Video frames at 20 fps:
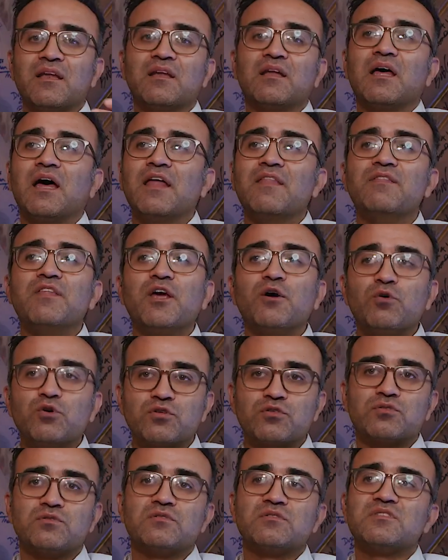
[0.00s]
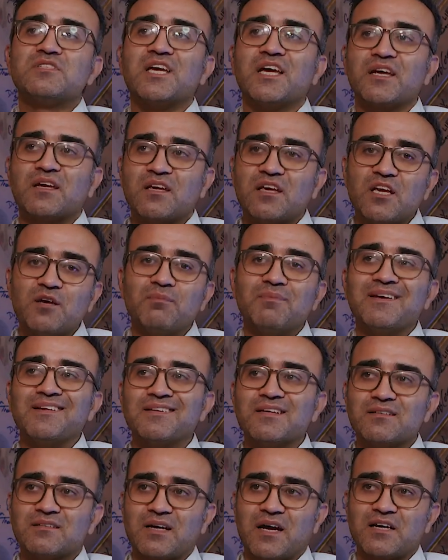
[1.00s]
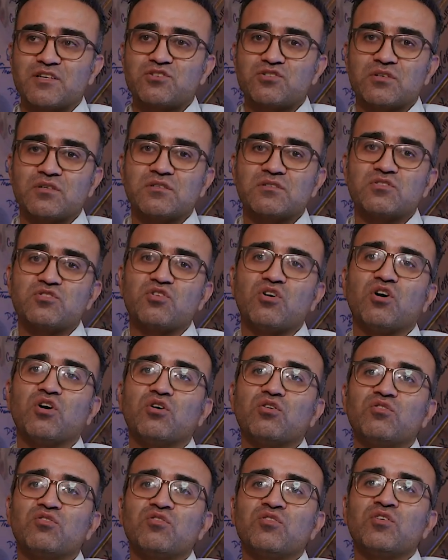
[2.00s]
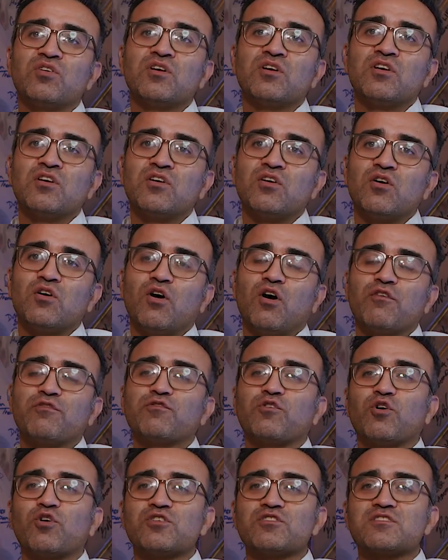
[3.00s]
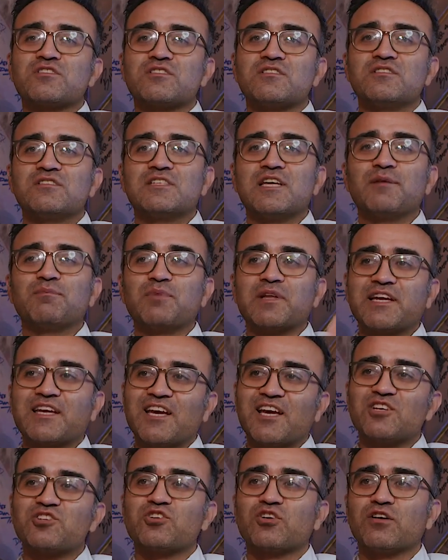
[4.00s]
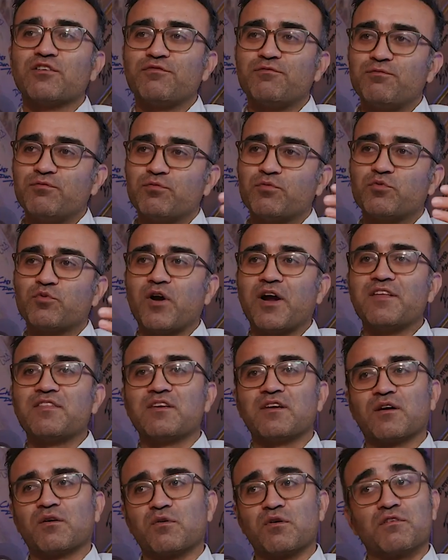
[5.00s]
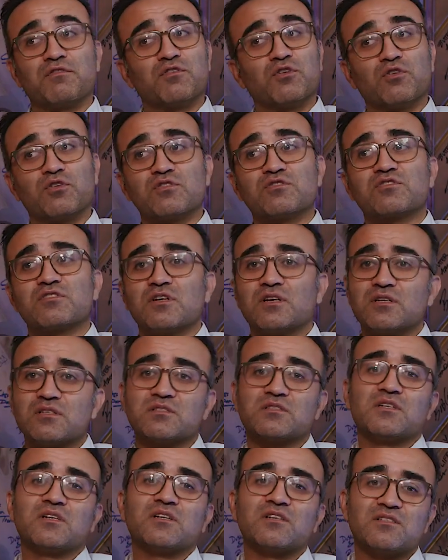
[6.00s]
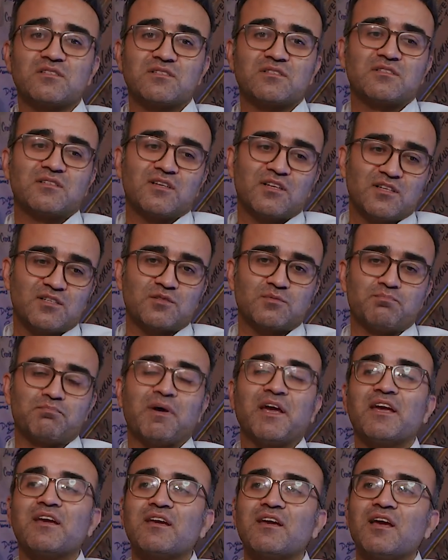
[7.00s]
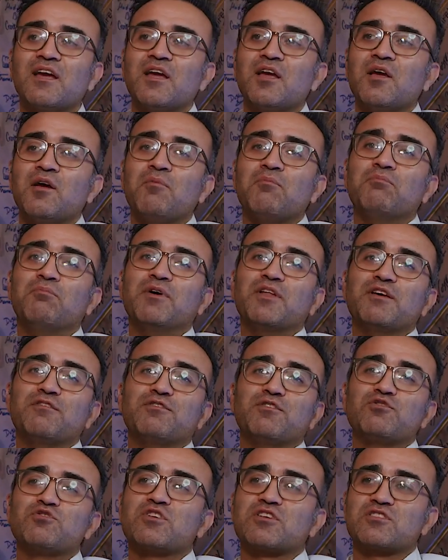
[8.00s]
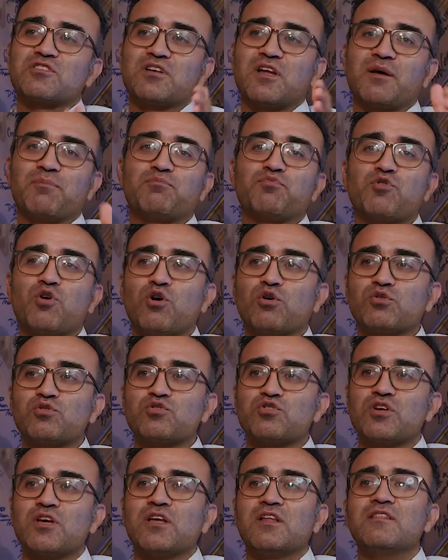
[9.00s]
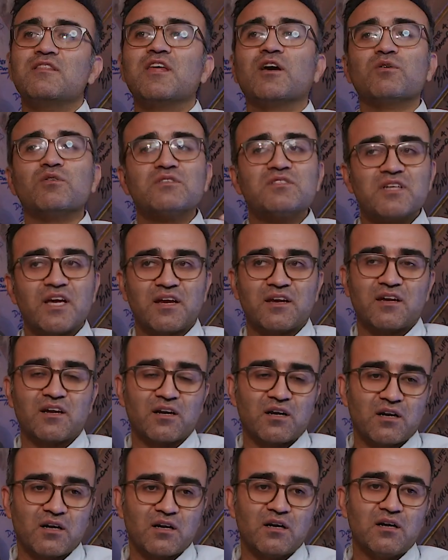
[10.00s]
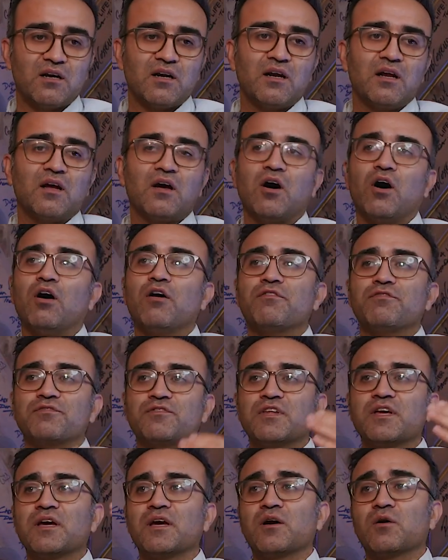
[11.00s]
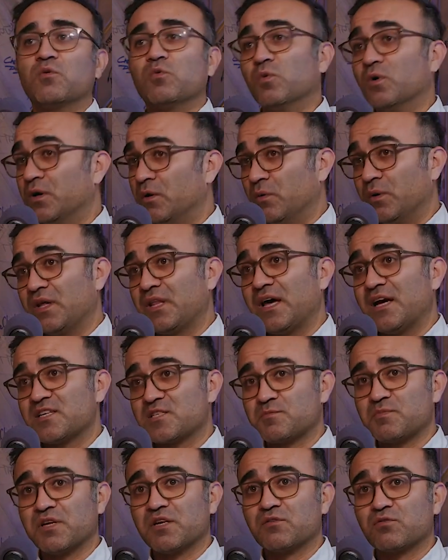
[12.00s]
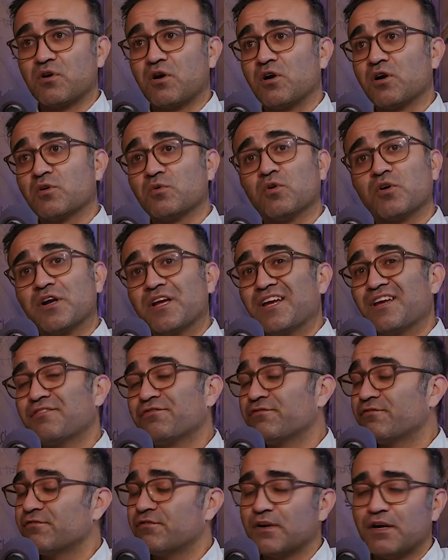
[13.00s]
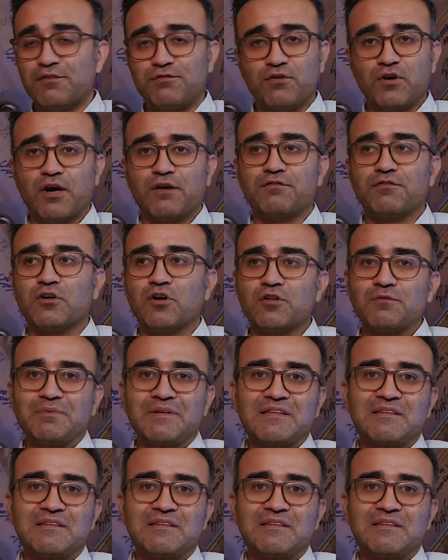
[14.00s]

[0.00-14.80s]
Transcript: And they would take immediate action. So, of course, the implication of writing a review is big, but if you just approach, they will take care of what has been wrong, or if you have not